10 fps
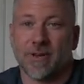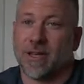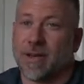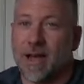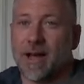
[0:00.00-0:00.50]

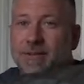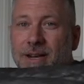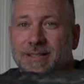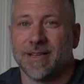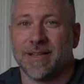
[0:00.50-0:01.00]
And I've
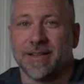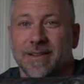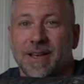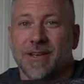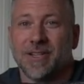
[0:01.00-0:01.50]
got to tell
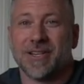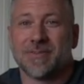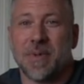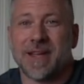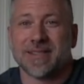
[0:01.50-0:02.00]
you,
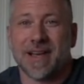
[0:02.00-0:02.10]
just based